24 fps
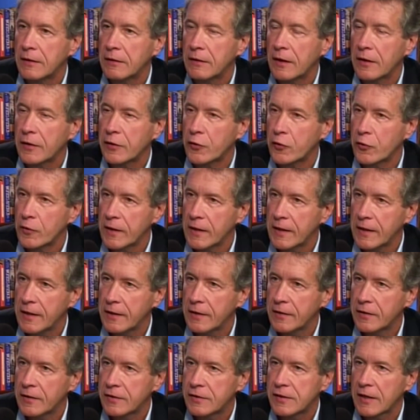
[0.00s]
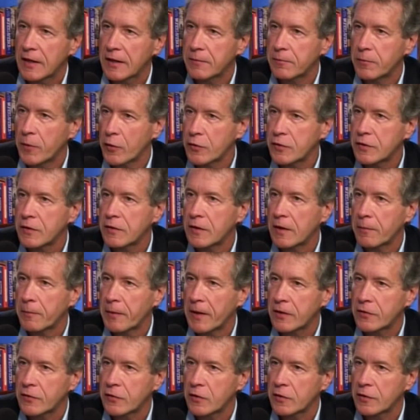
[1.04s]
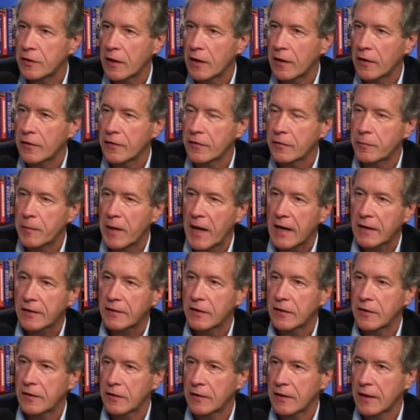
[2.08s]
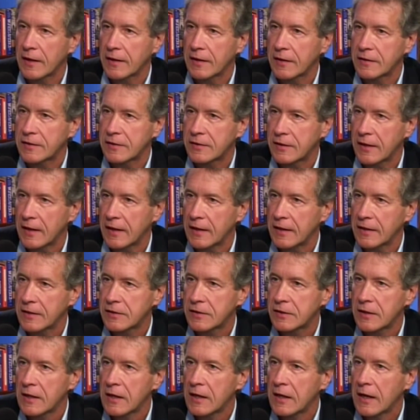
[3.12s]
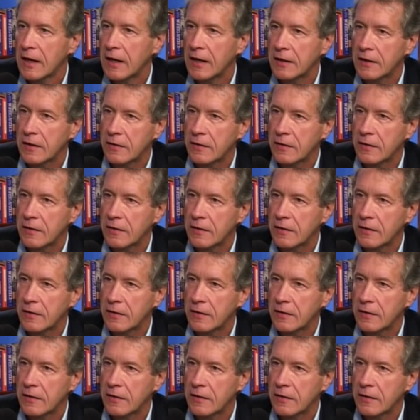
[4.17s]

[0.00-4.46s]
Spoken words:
agreed to send most of their petrodollars back to the United States and